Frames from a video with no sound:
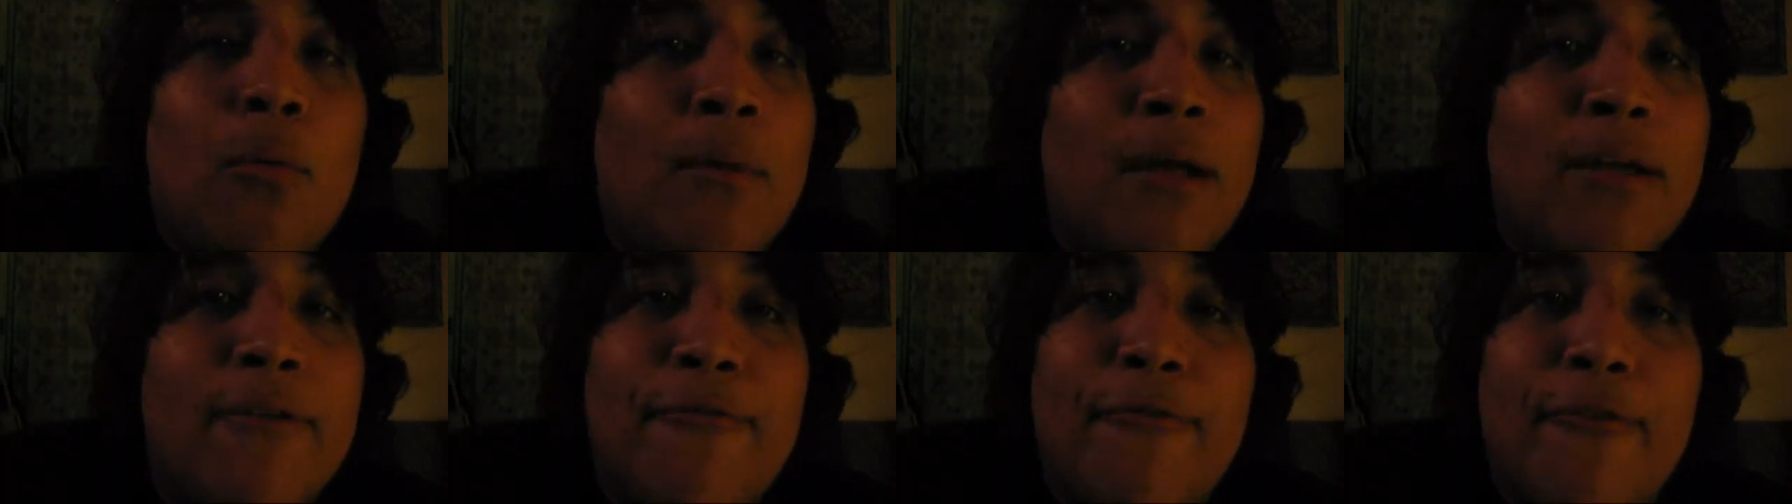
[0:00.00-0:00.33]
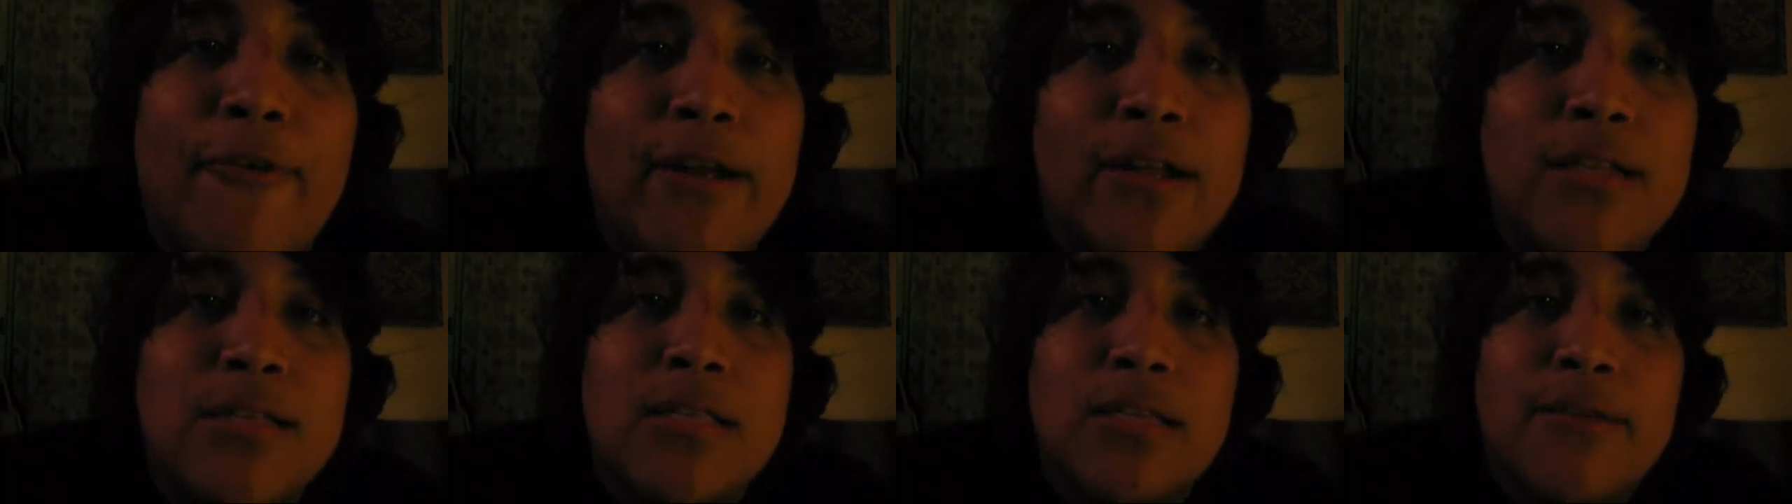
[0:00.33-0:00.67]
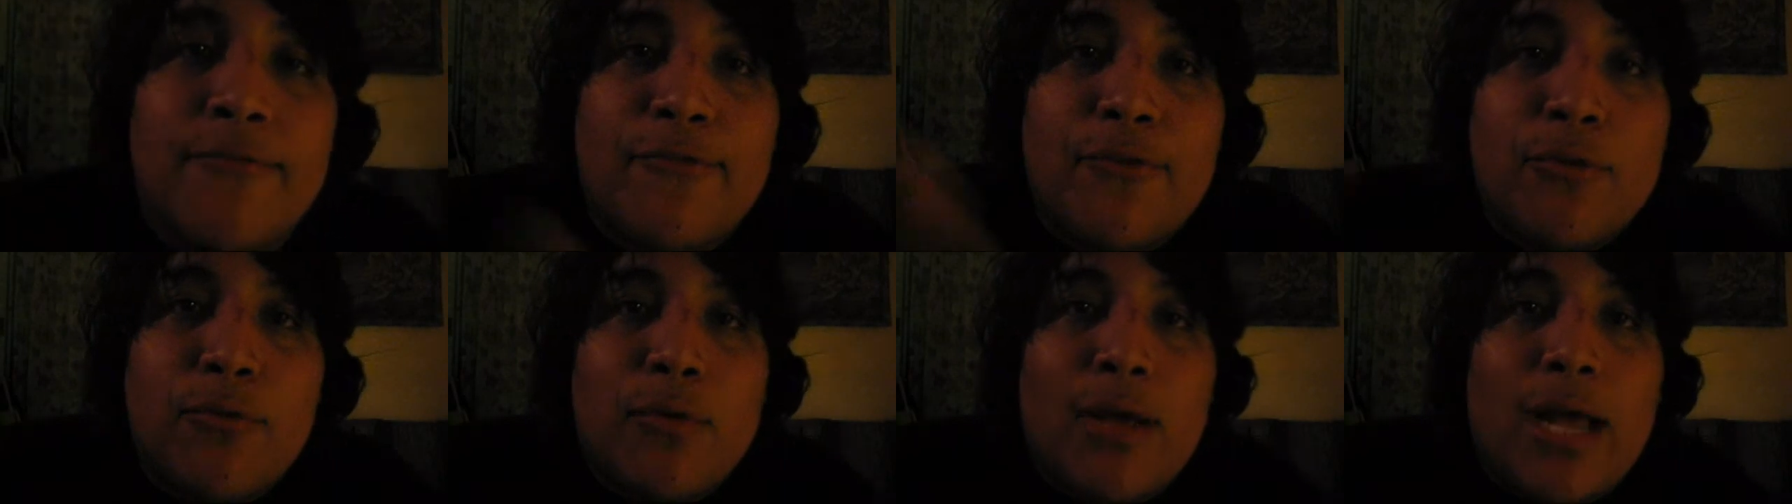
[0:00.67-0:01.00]
my friends,
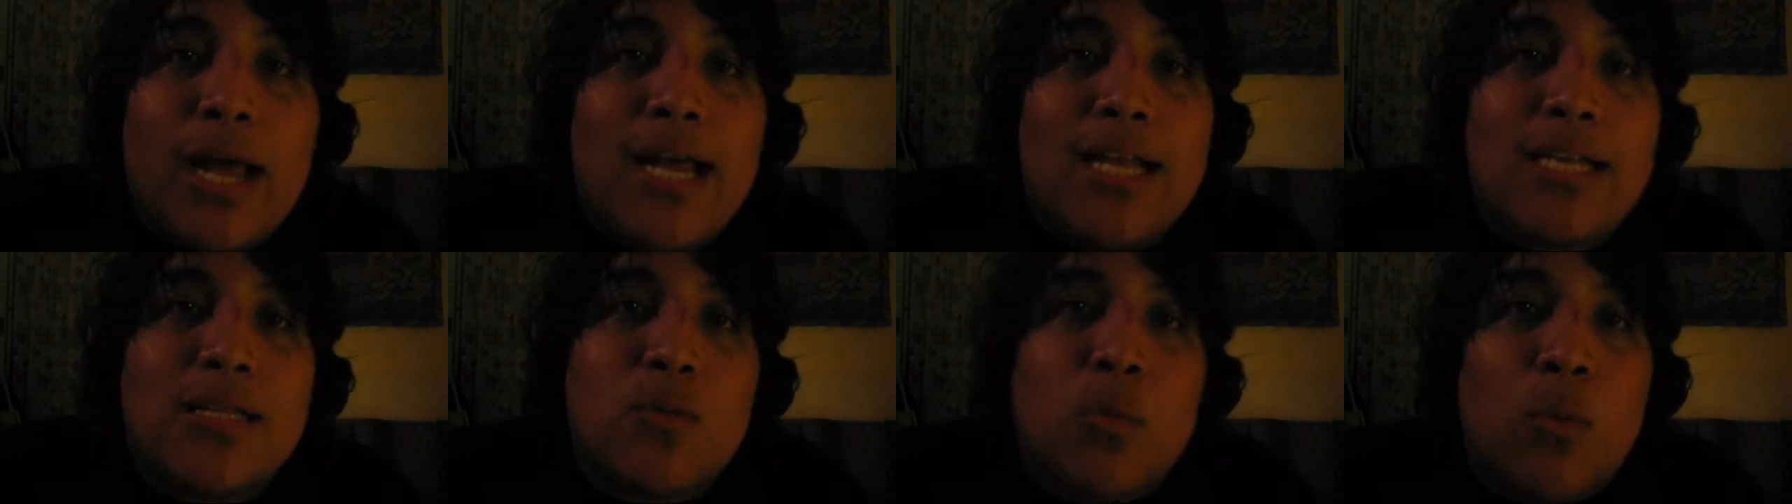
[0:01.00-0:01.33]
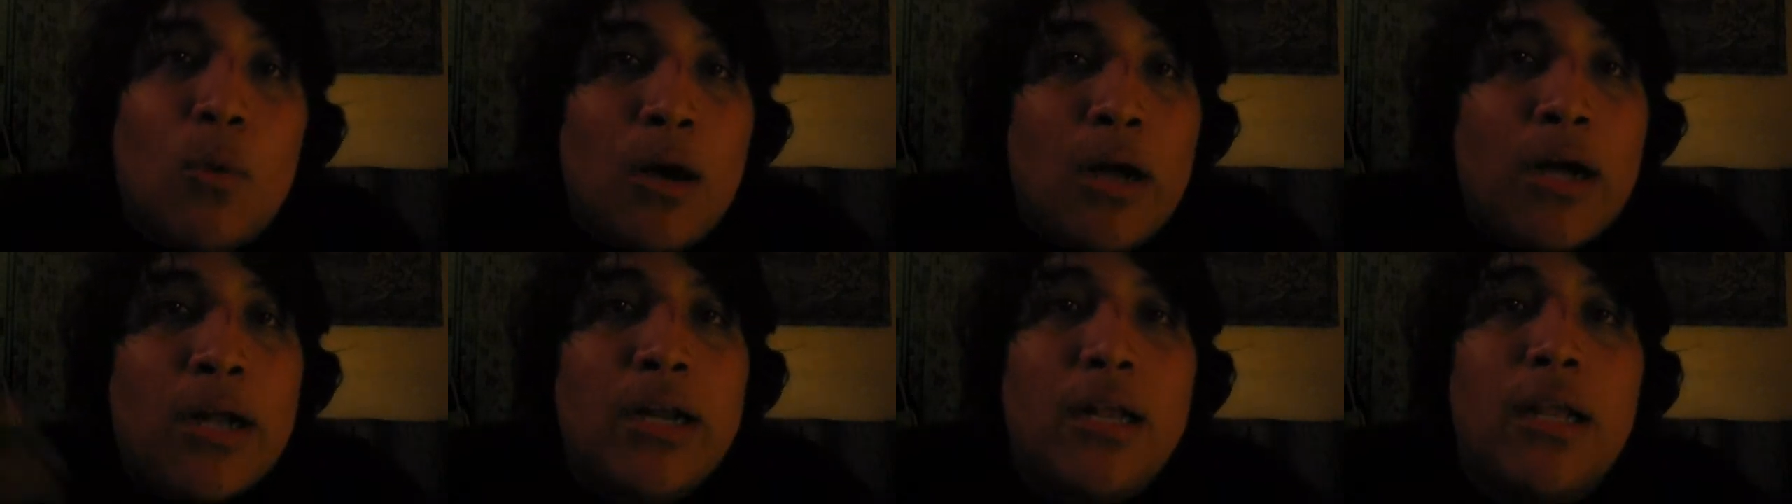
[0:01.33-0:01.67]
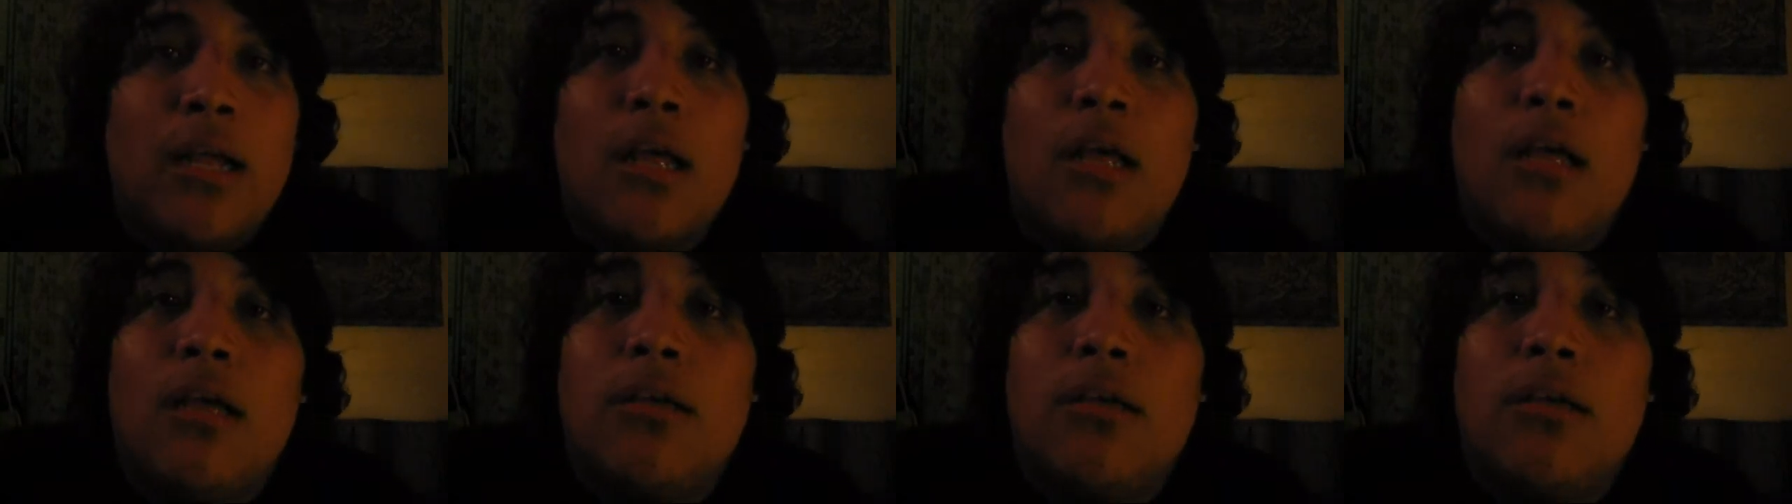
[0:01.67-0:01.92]
if you guys want,